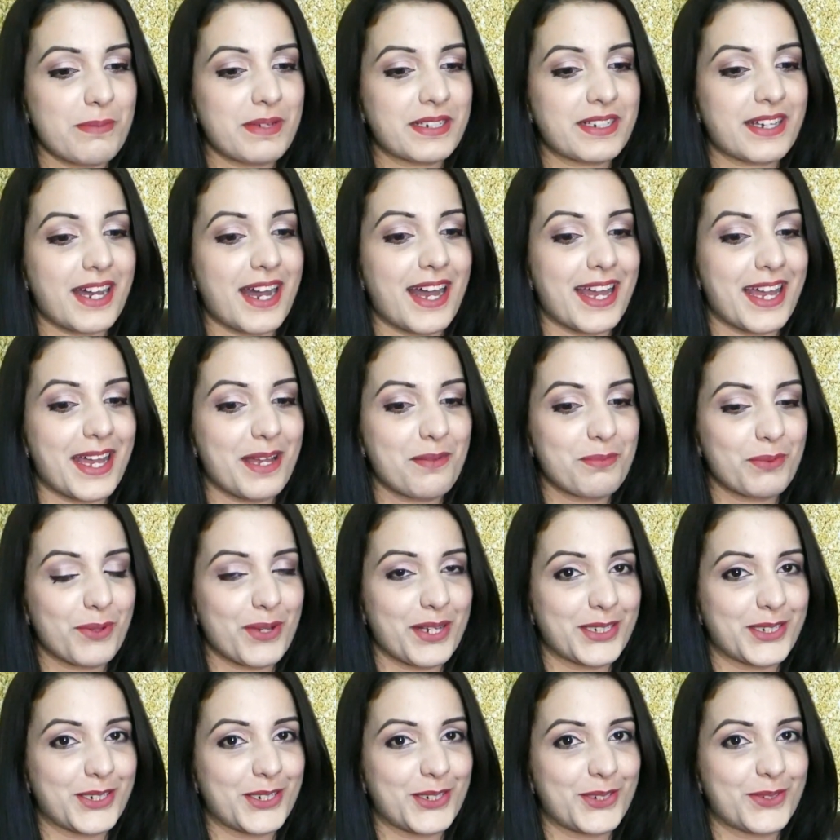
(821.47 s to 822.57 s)
but I am
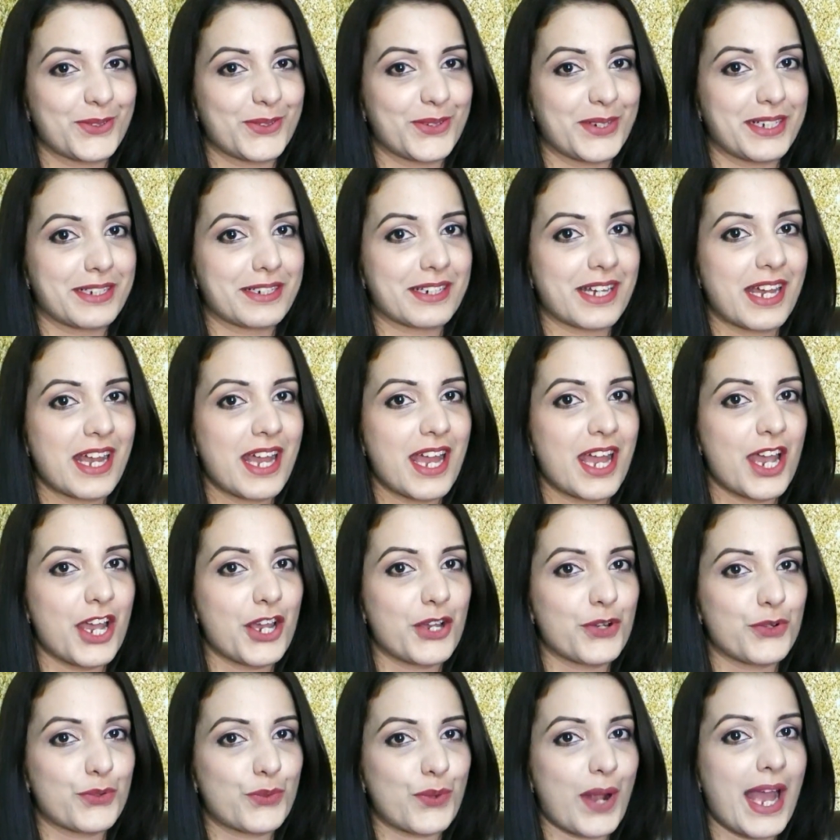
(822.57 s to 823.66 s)
going to do it
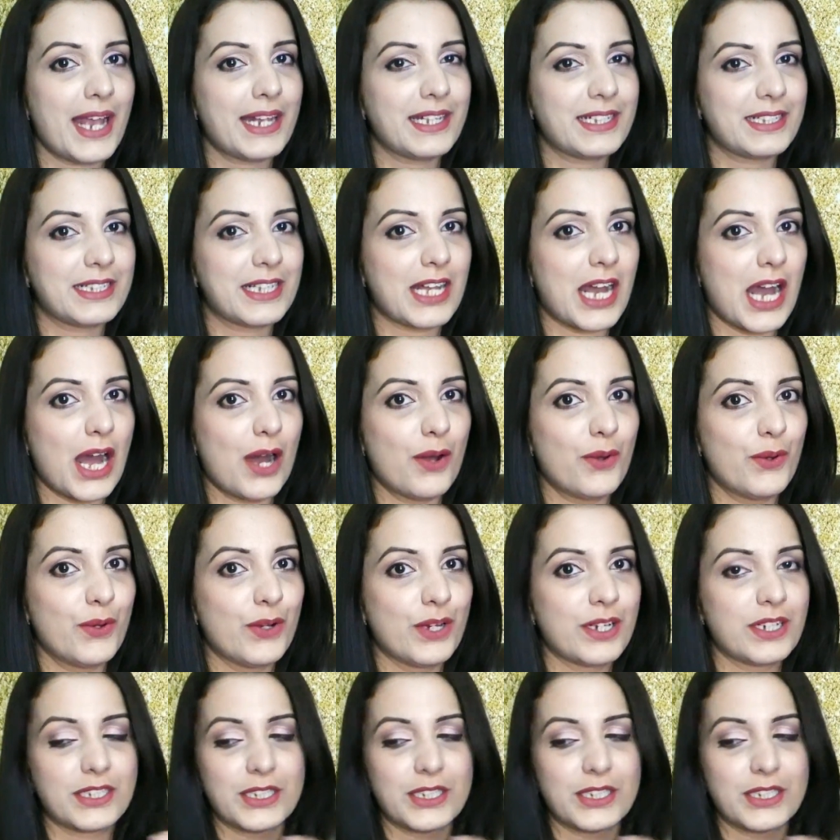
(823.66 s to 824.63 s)
right now.